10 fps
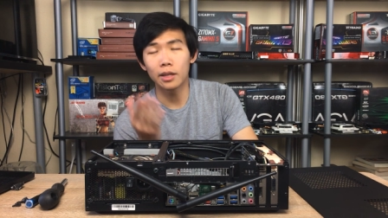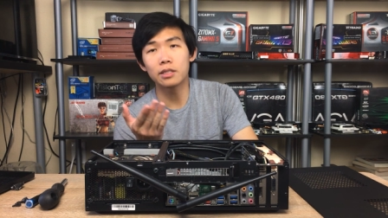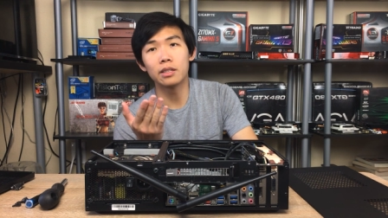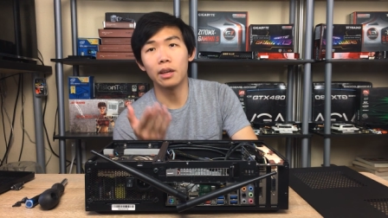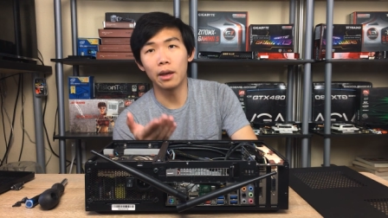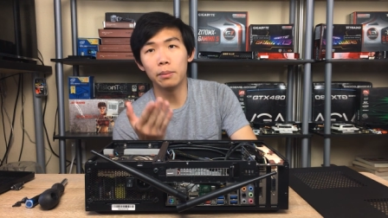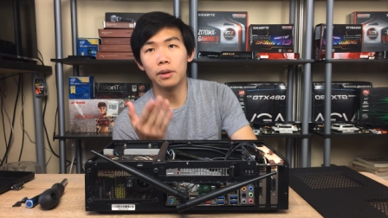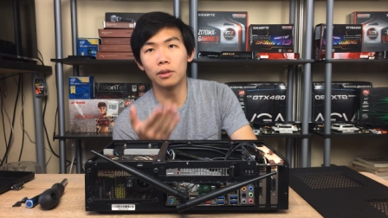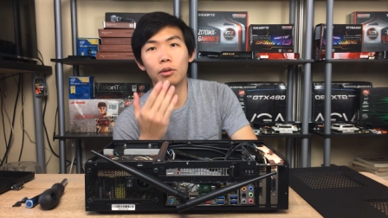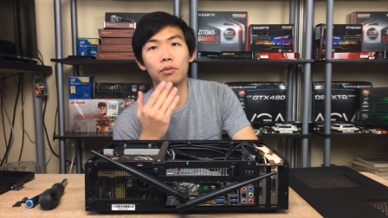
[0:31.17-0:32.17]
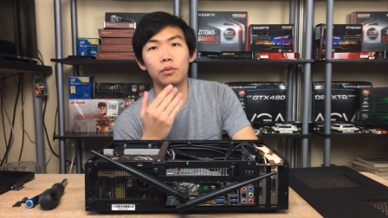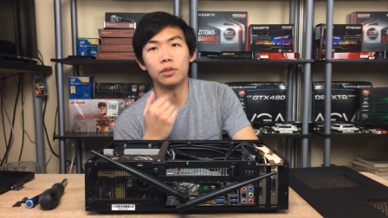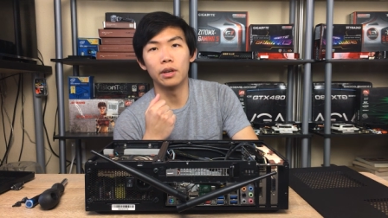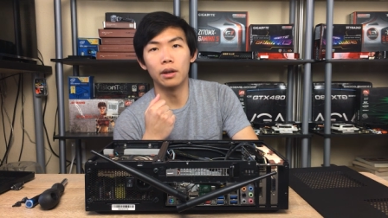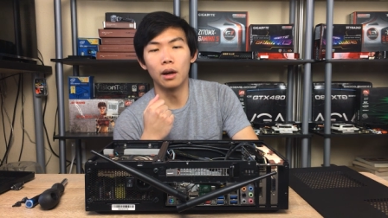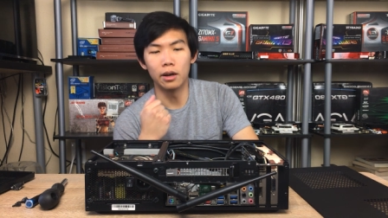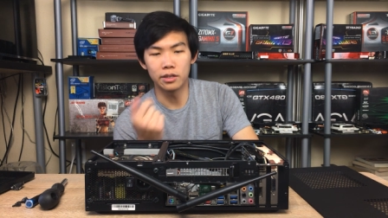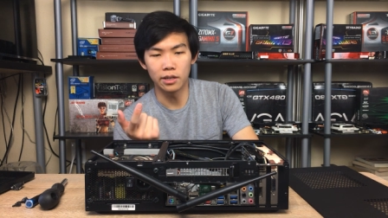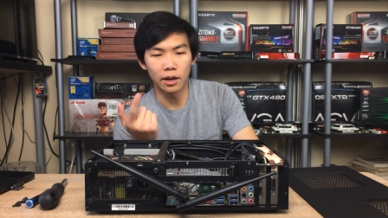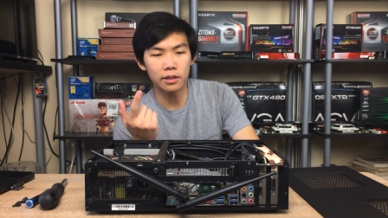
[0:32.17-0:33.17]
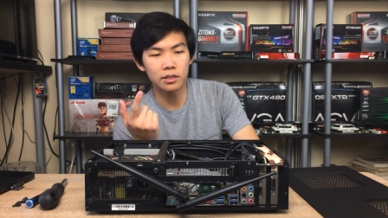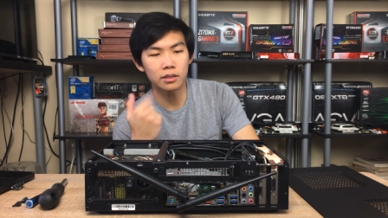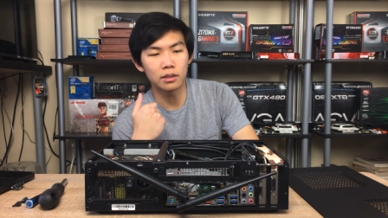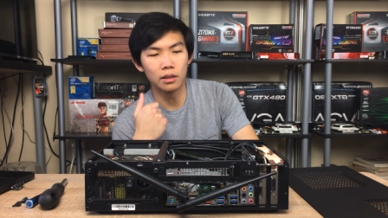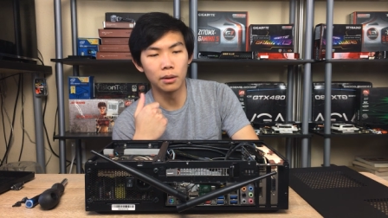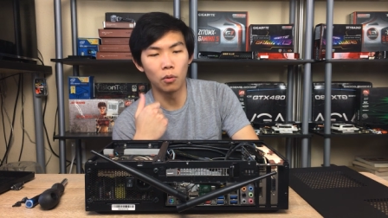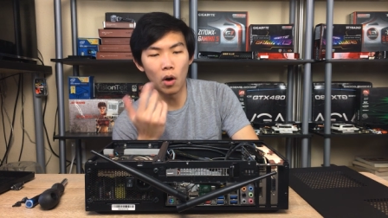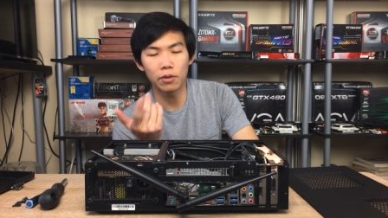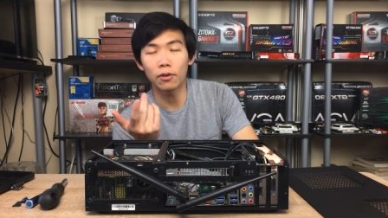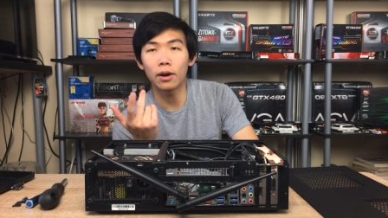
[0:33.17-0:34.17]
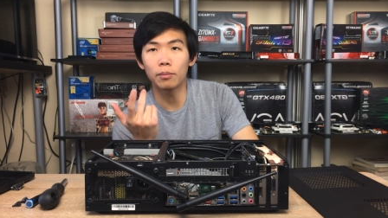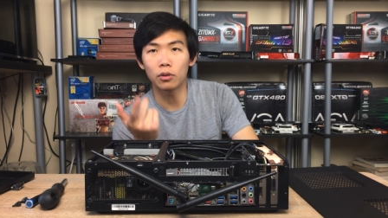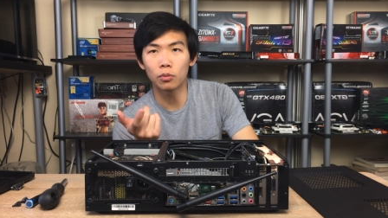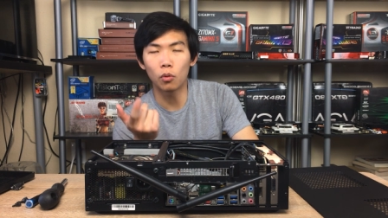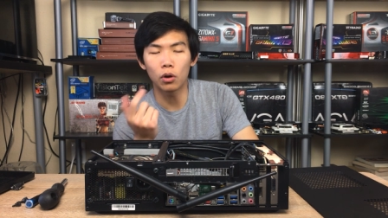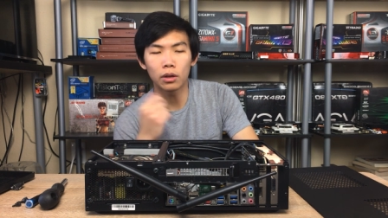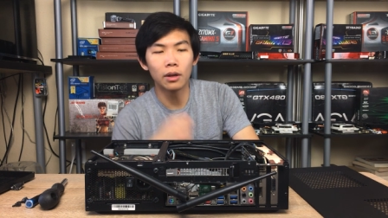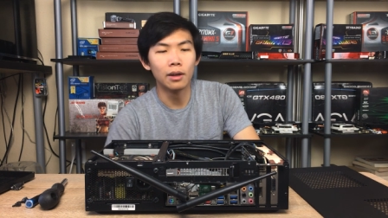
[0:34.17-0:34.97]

It's the A B three fifty N I T X uh, Wi-Fi motherboard.